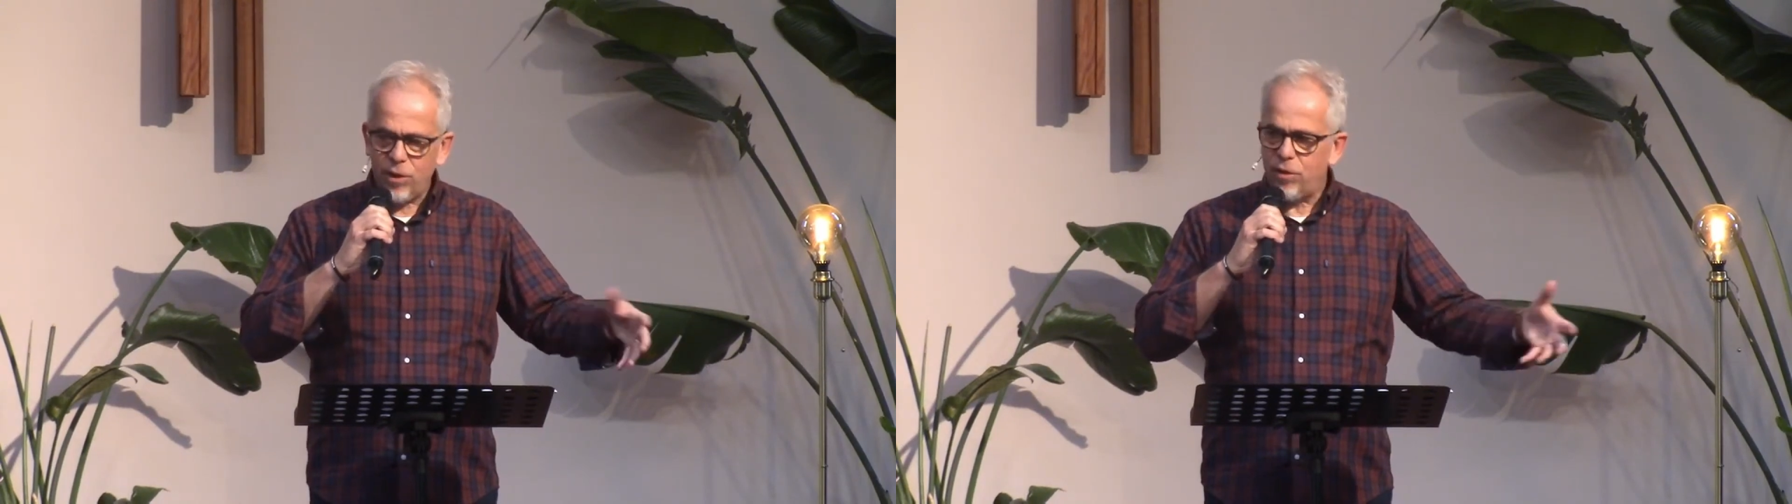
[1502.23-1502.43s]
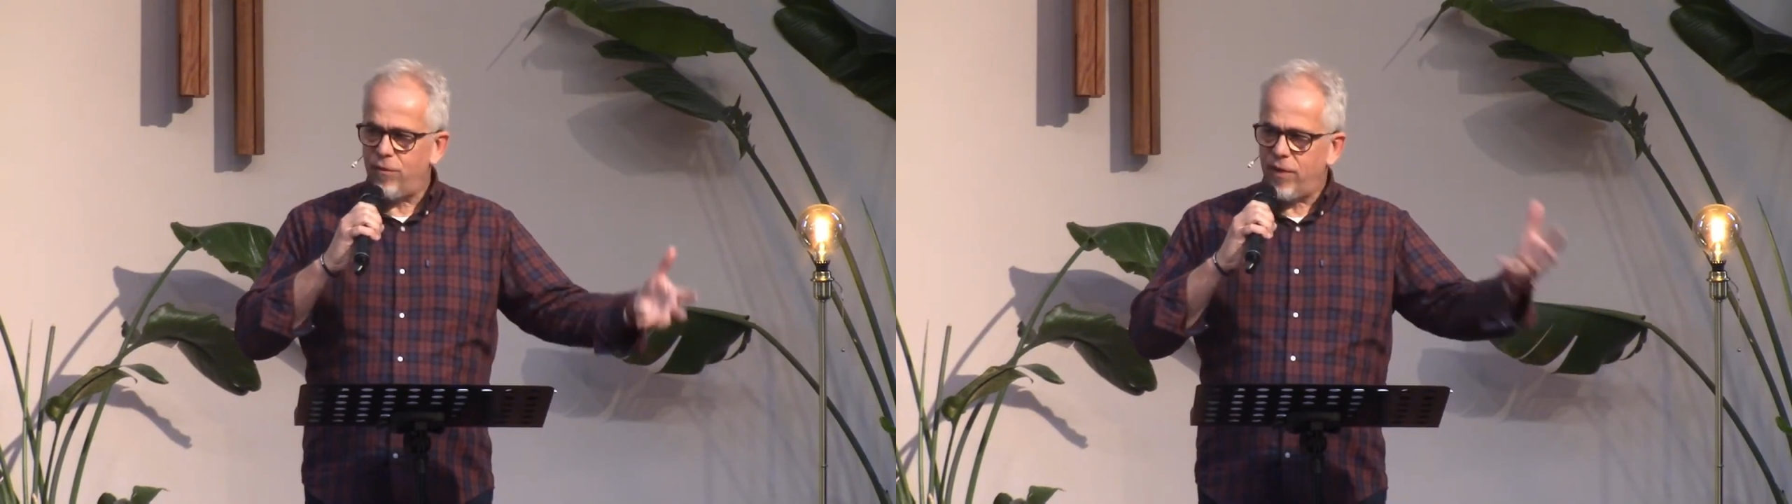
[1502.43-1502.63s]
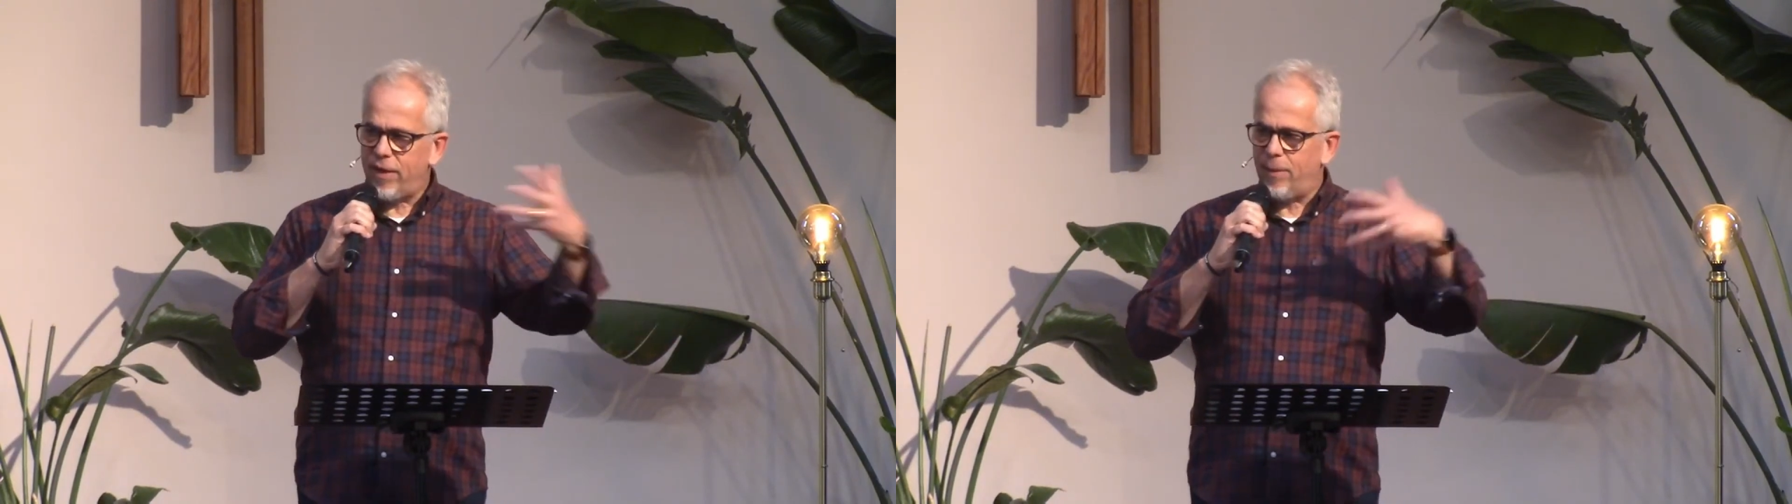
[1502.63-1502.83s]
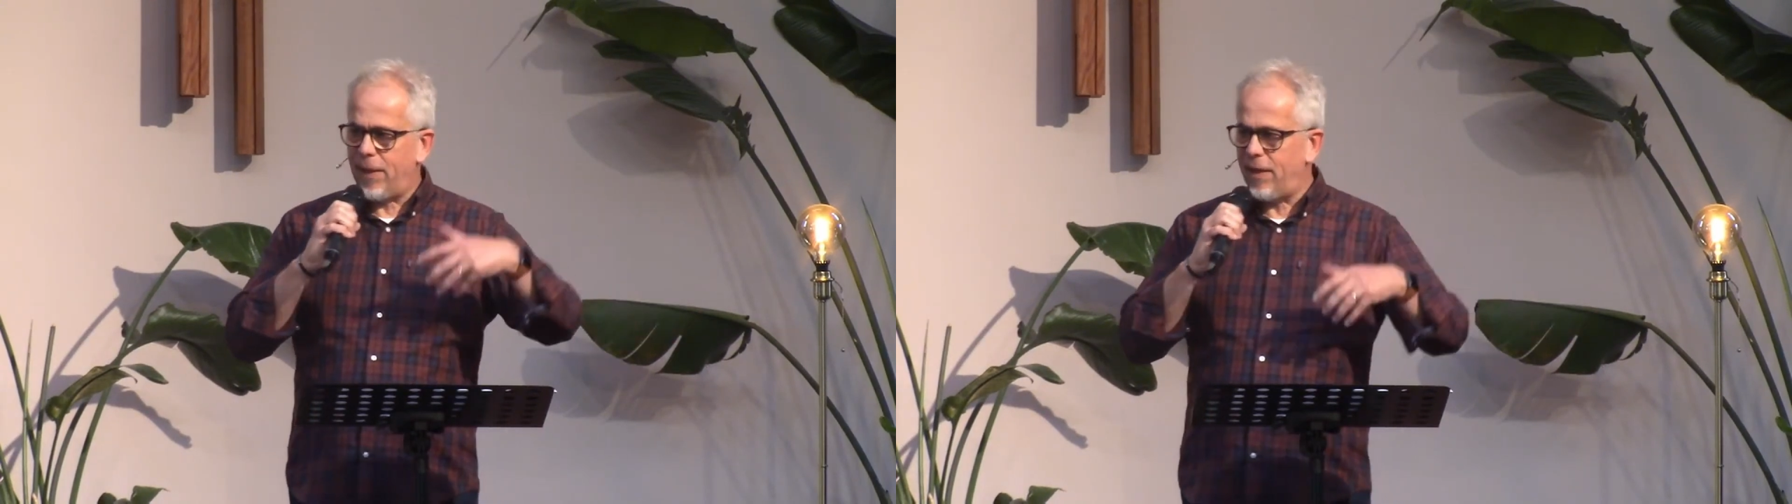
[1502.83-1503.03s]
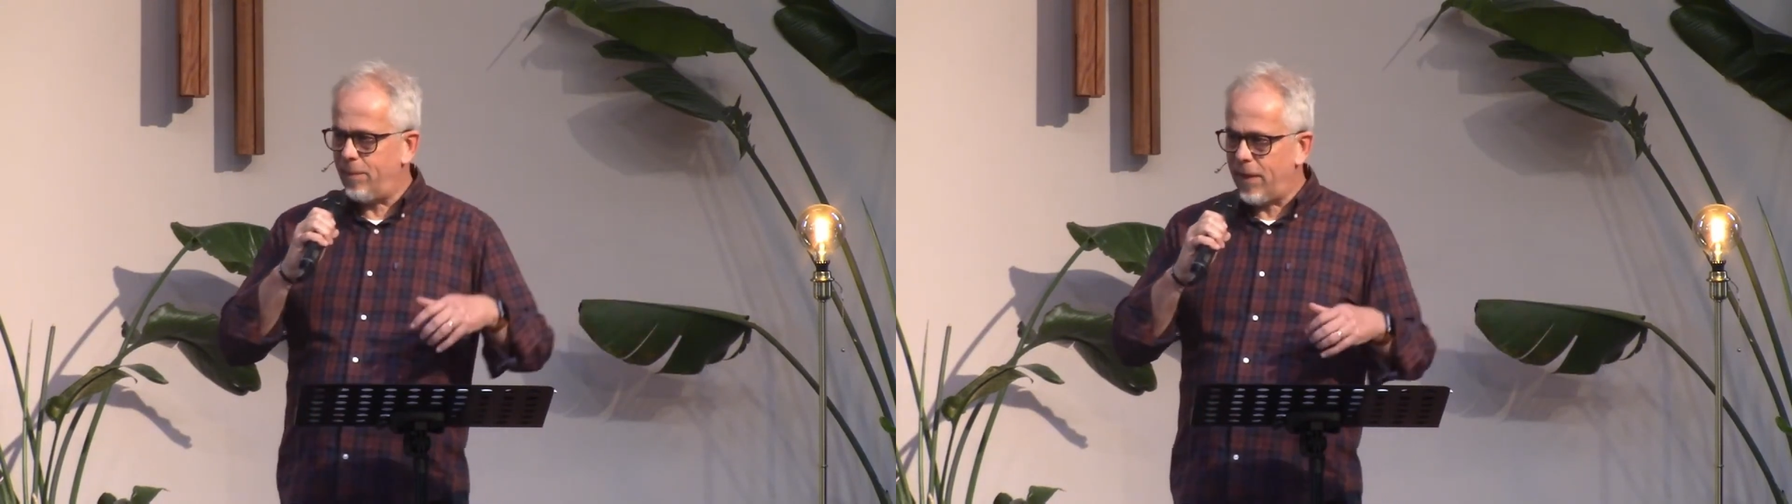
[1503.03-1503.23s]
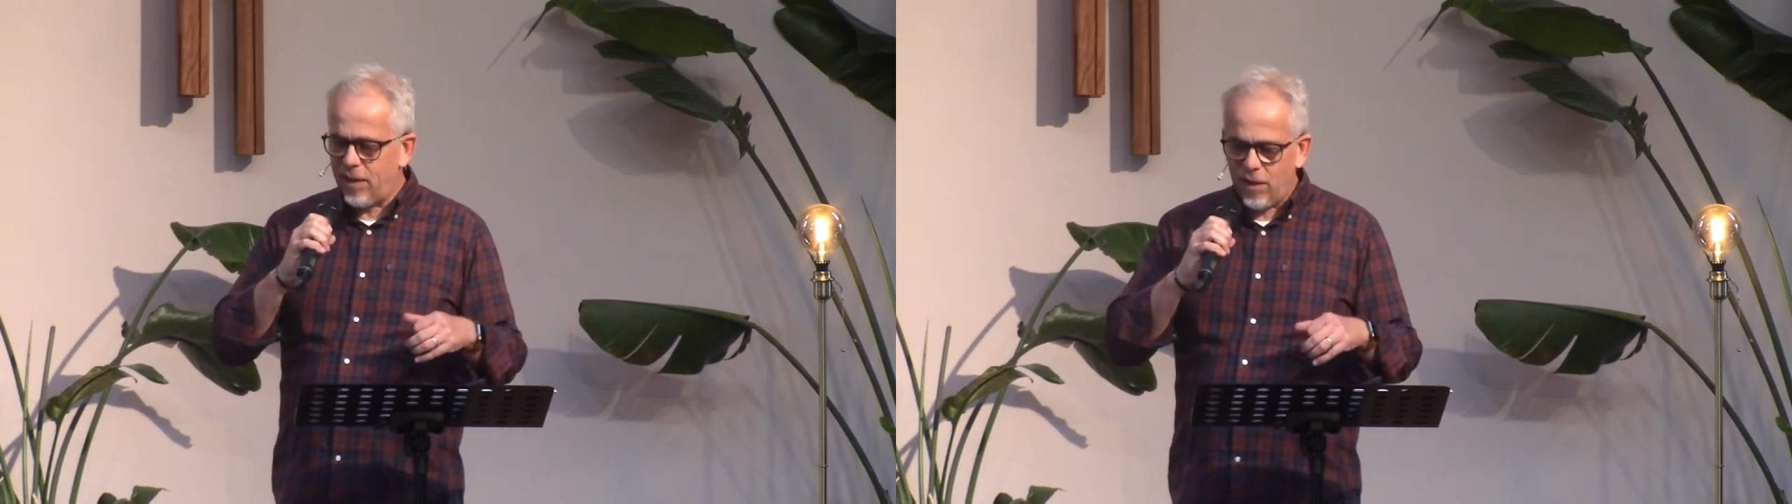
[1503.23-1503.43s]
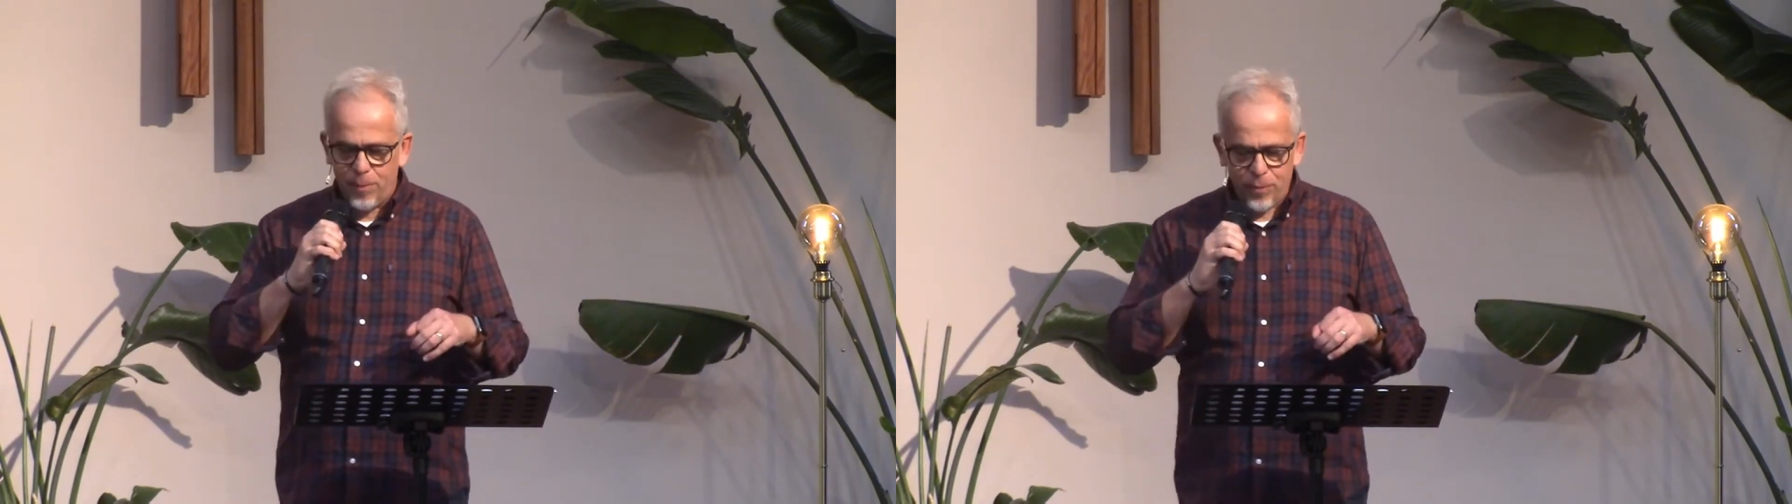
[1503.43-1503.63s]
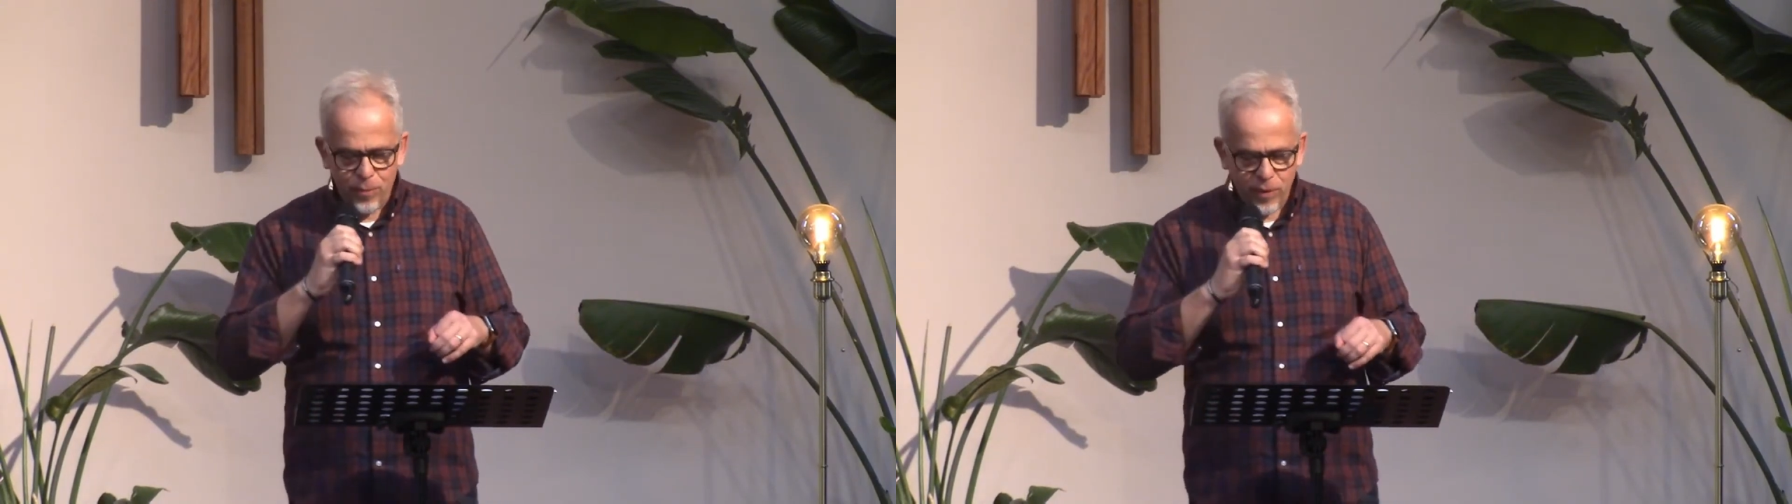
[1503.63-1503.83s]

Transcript: I'm going to invite the band back up.